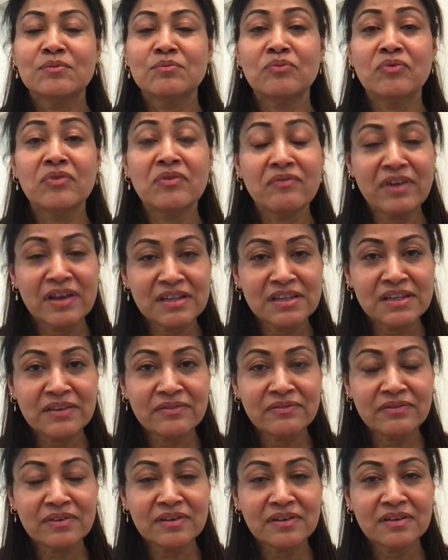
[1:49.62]

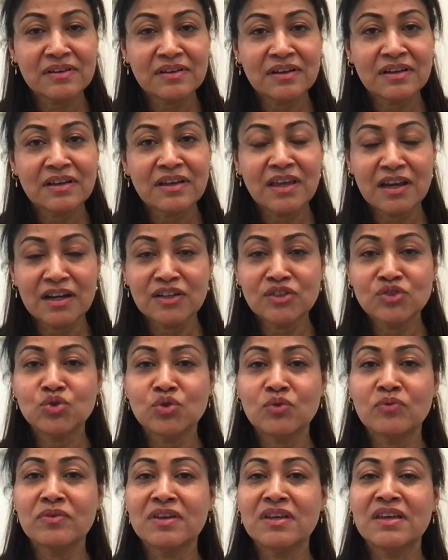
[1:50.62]
preventive care
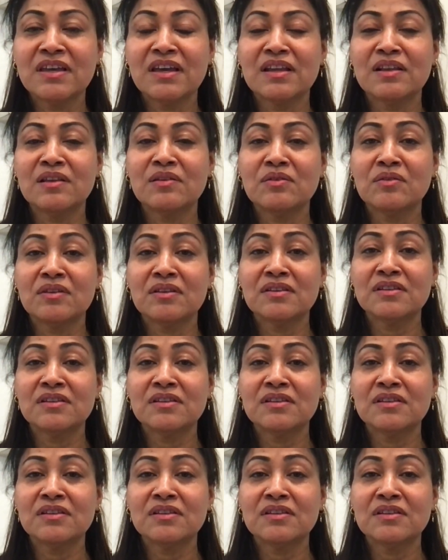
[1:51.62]
so we can